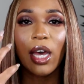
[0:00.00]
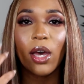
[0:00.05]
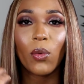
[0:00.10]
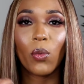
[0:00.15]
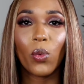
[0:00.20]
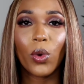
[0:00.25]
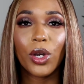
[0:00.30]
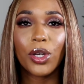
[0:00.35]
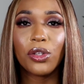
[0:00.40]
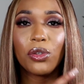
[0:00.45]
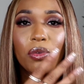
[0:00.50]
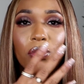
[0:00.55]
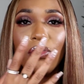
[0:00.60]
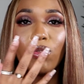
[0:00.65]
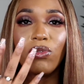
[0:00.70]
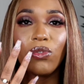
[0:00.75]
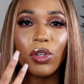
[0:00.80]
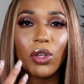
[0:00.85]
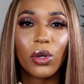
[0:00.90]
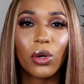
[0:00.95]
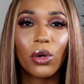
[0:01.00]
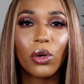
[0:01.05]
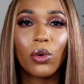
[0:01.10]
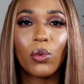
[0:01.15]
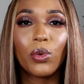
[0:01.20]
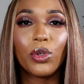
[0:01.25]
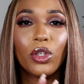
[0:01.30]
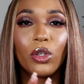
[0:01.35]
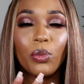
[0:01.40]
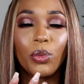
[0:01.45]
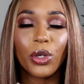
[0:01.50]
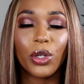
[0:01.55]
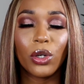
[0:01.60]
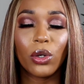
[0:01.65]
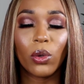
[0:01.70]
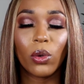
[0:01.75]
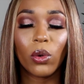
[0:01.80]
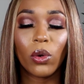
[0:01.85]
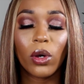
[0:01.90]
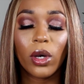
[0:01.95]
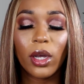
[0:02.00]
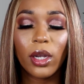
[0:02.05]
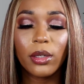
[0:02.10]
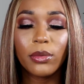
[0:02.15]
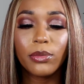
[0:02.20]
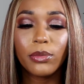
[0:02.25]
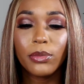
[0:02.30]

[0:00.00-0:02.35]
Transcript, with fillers: what you feel when you put it on.